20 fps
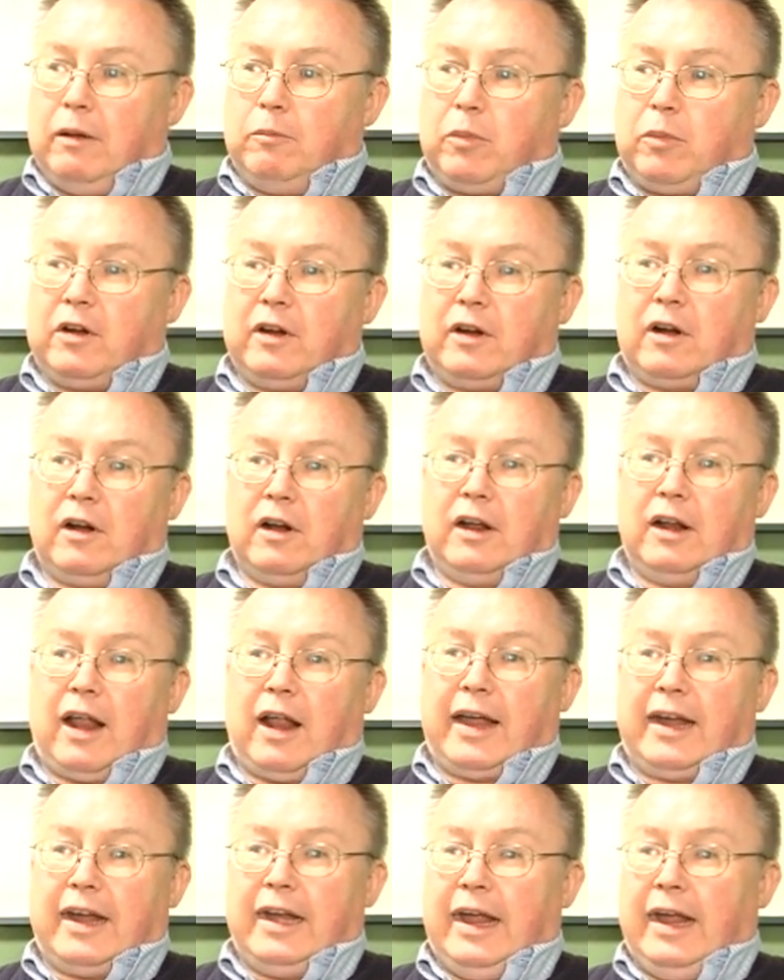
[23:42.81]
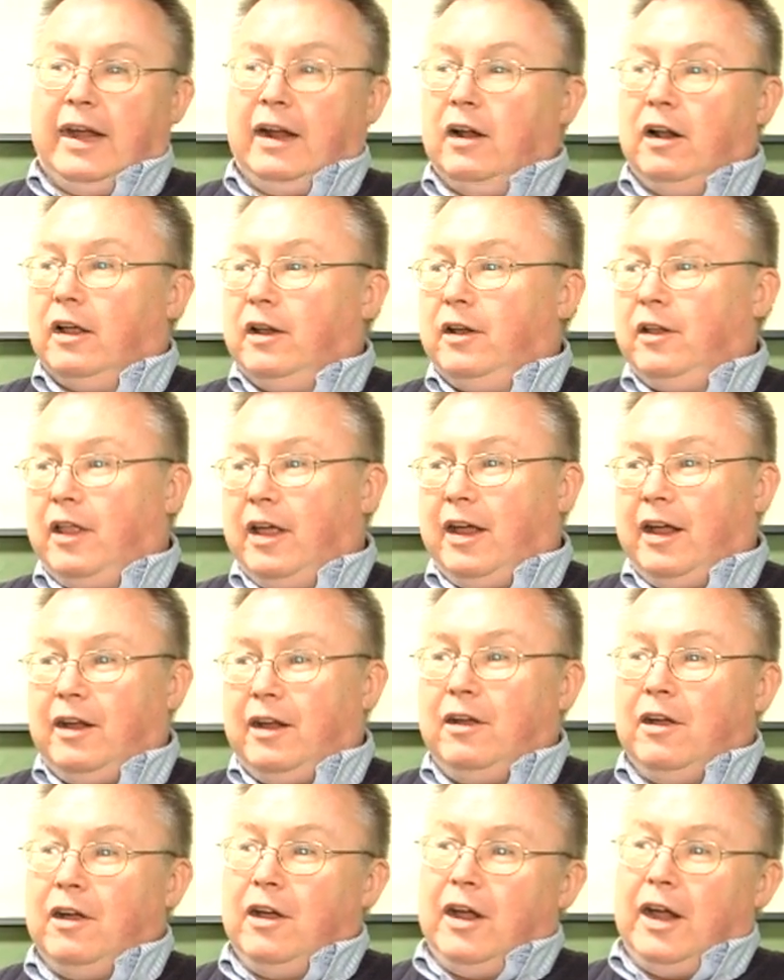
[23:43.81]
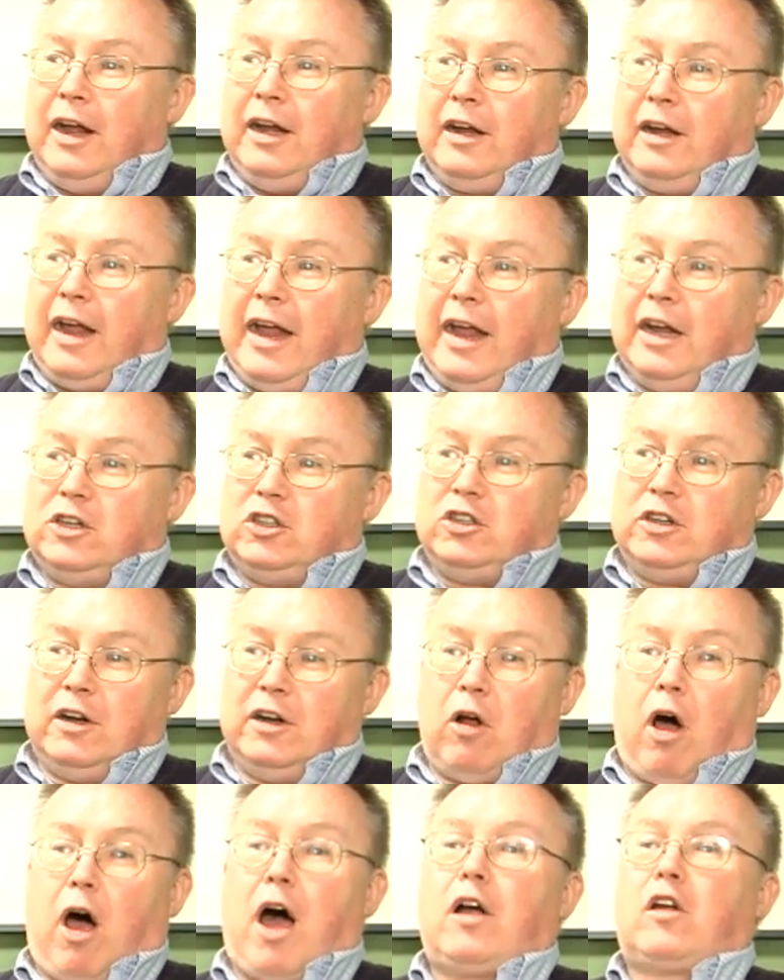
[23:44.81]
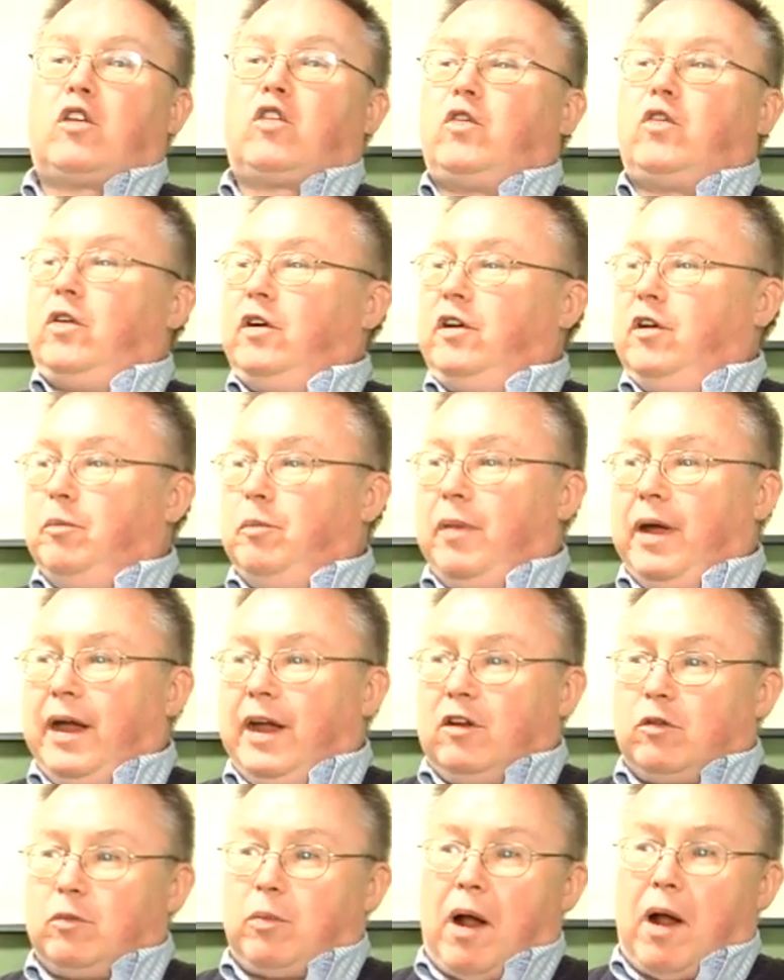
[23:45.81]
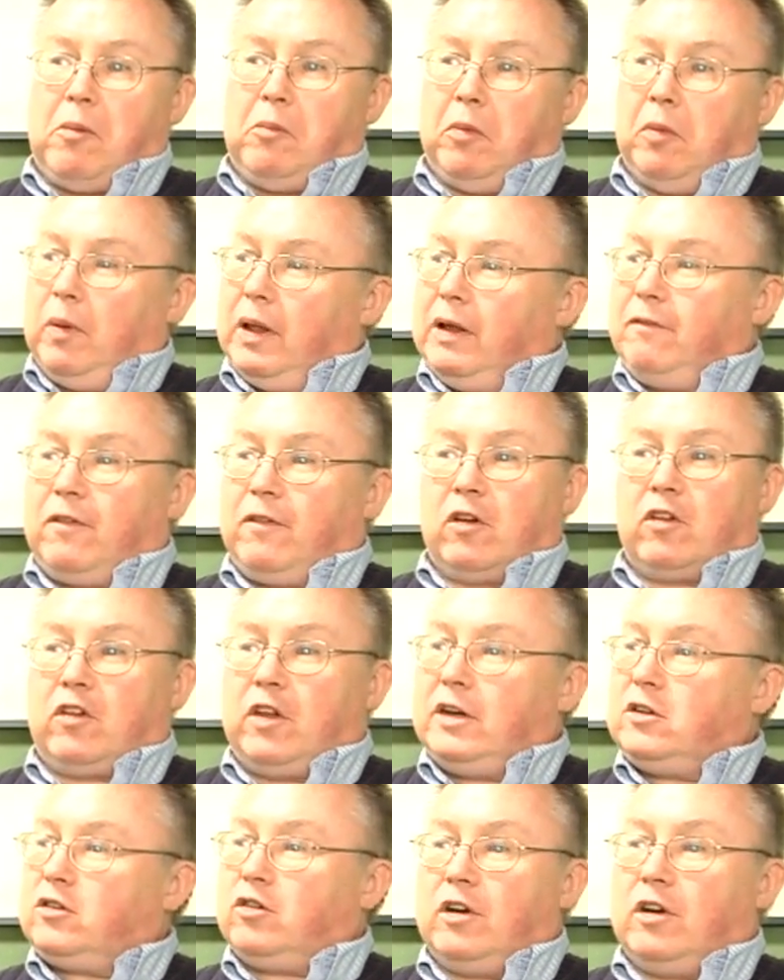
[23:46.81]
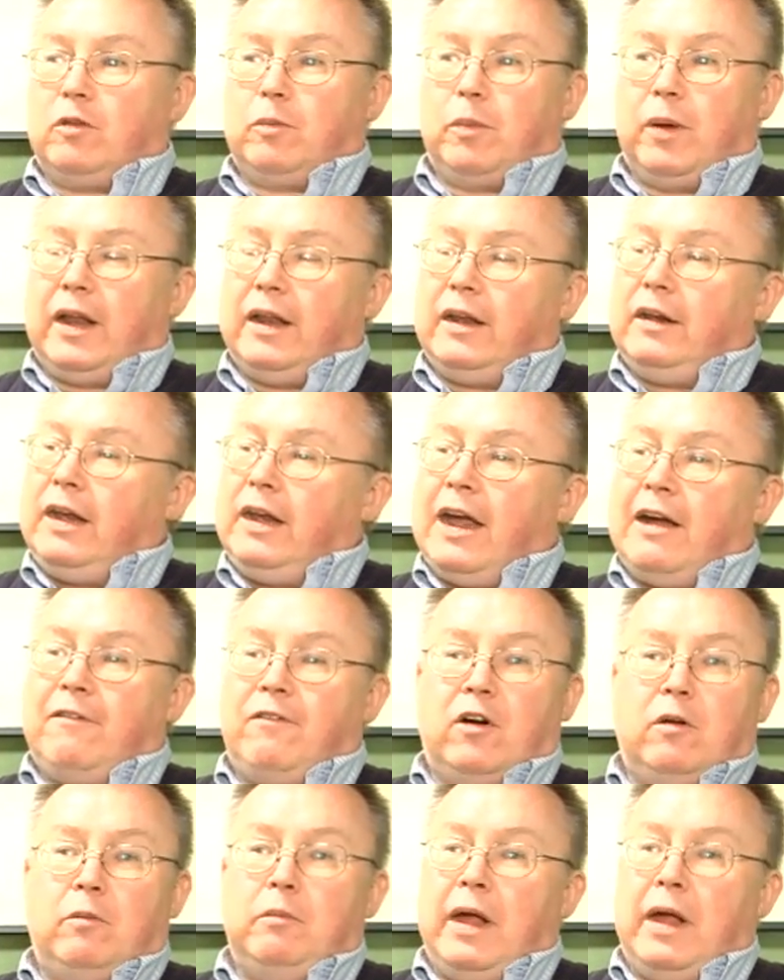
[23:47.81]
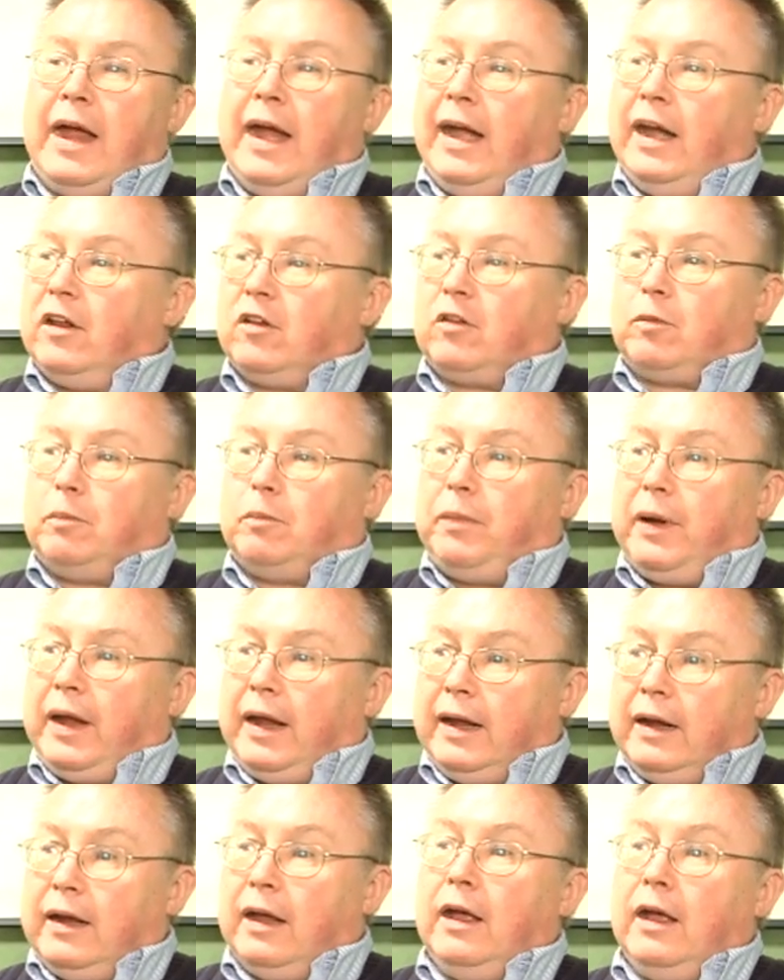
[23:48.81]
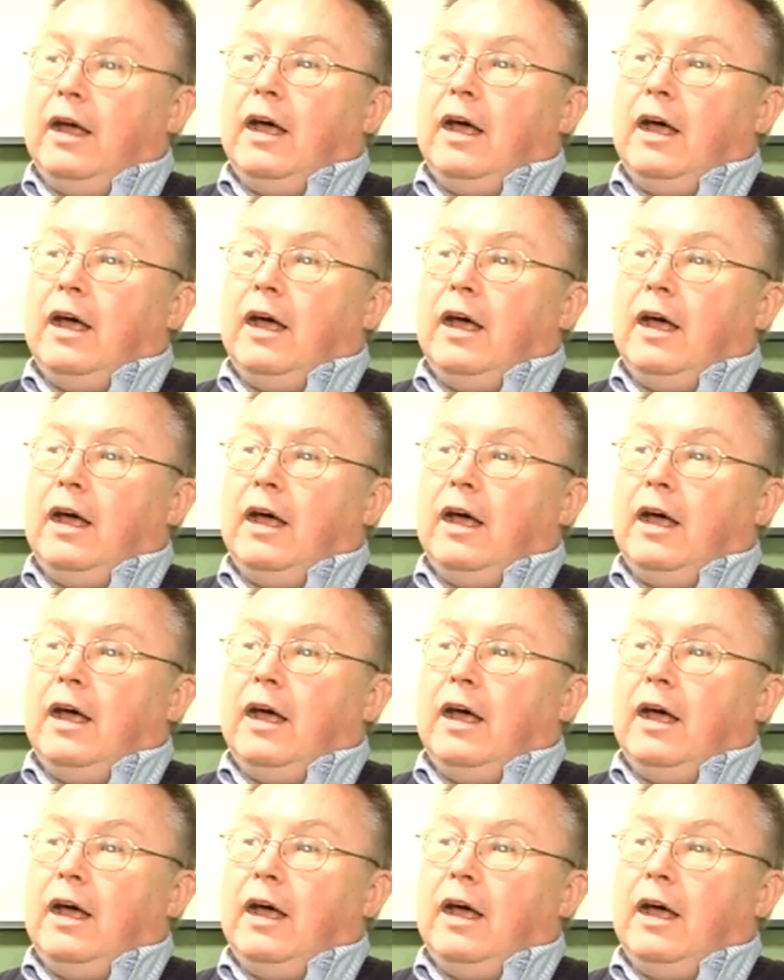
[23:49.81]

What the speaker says: particularly like in England, they engaged in Oxford debates probably for centuries, but it never made as big